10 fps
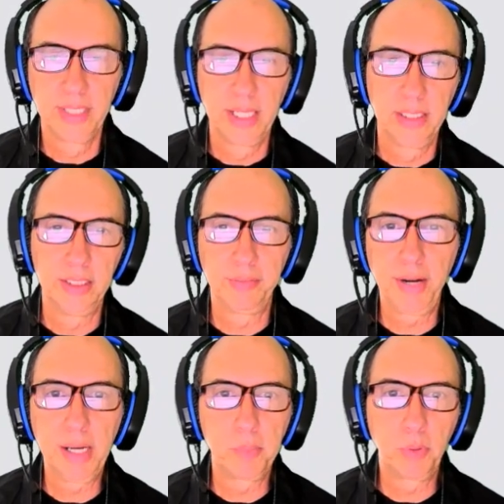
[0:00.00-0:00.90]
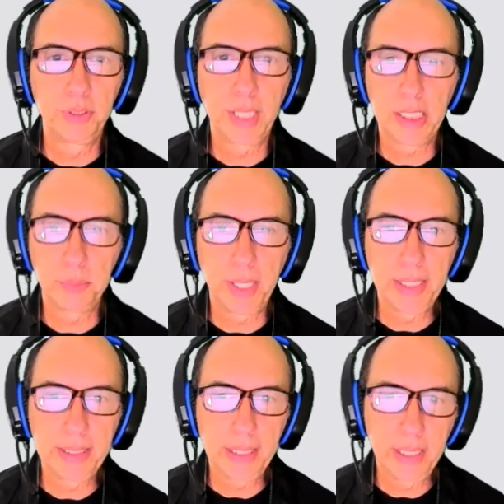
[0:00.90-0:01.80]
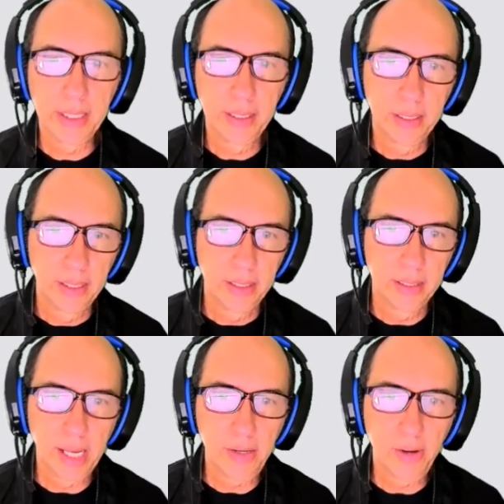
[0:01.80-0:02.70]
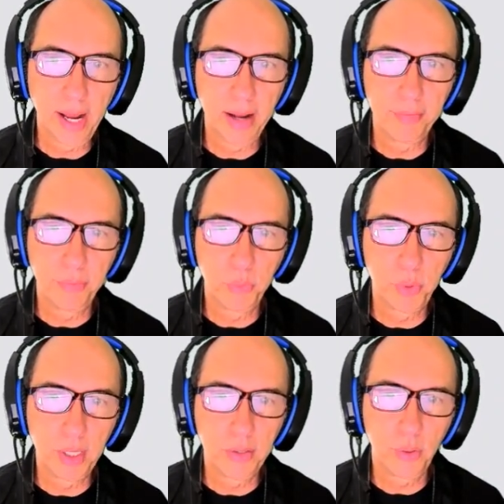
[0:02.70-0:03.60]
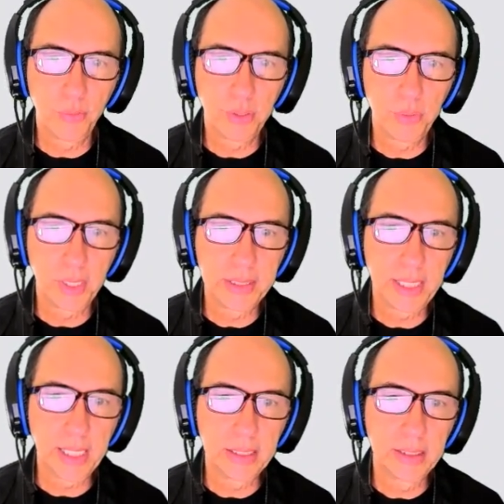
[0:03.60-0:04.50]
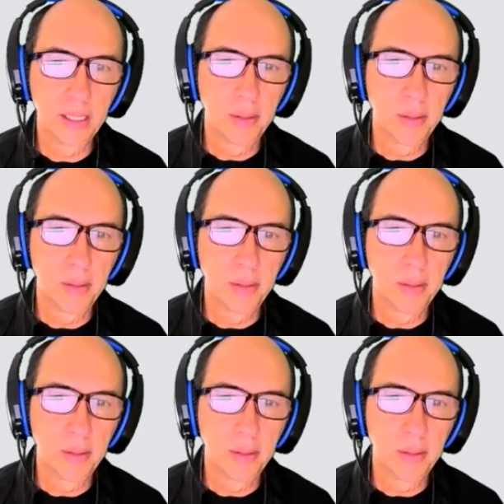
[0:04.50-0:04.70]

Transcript: divide both sides by t, then you have 1 over 26